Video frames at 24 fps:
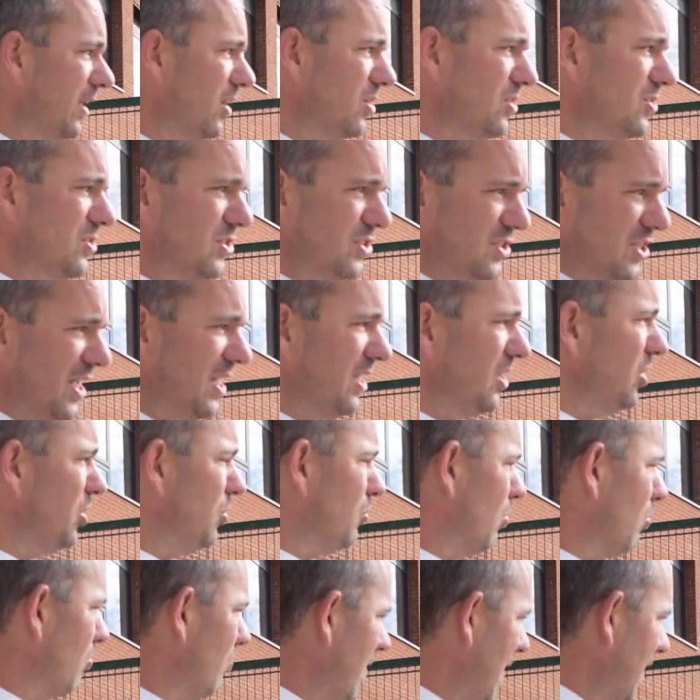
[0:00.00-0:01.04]

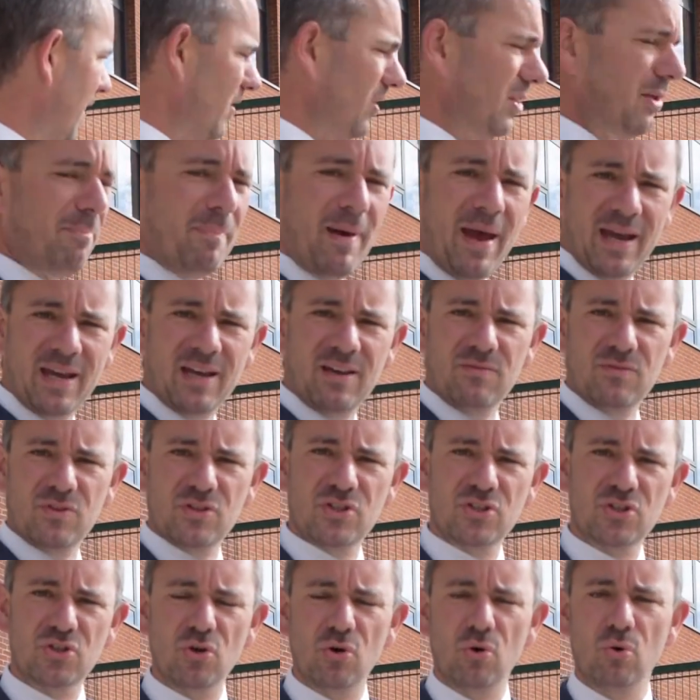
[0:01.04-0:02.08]
continue around the back of the
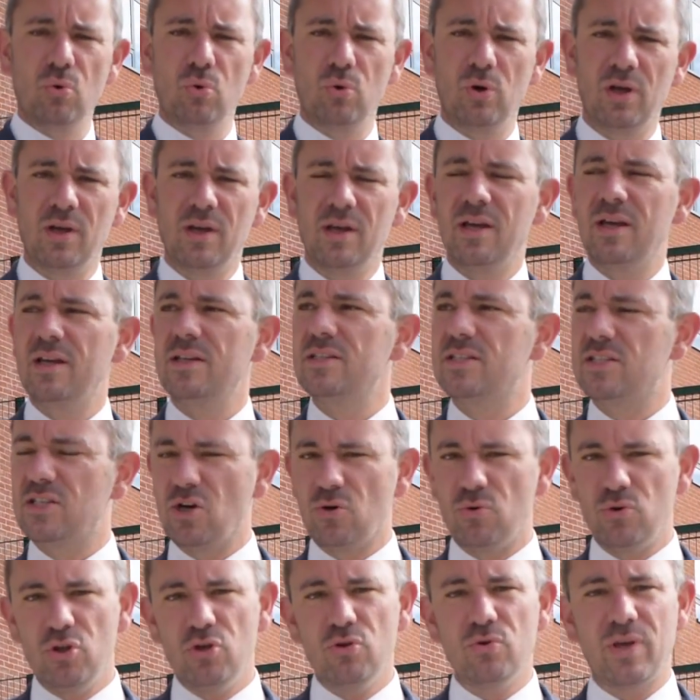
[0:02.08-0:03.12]
school
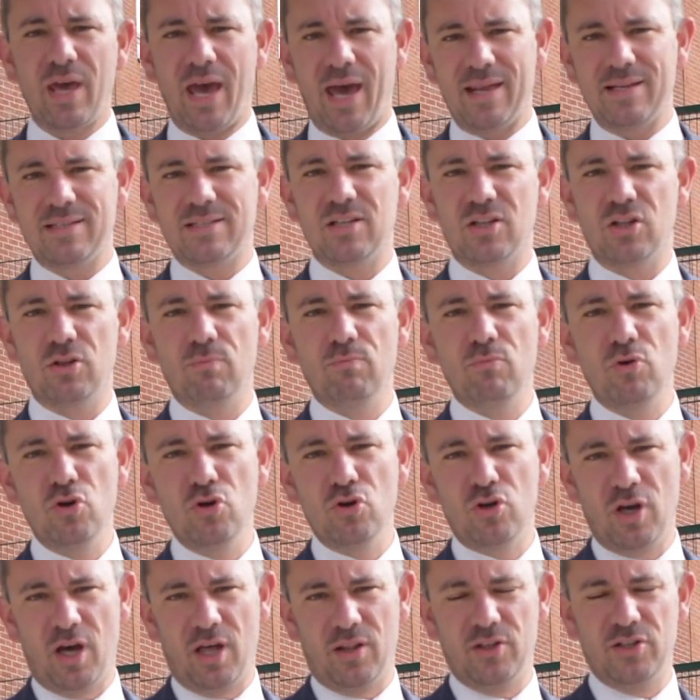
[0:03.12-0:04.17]
until you get to the
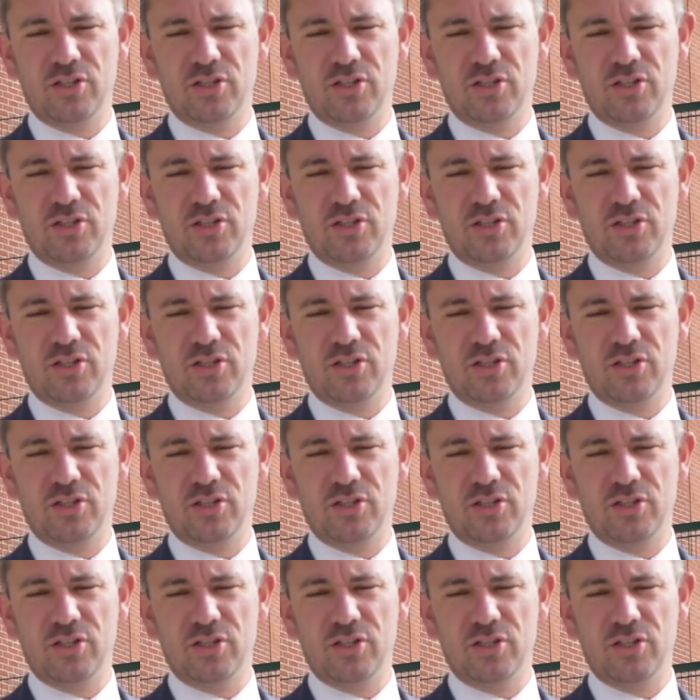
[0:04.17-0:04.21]
Muga,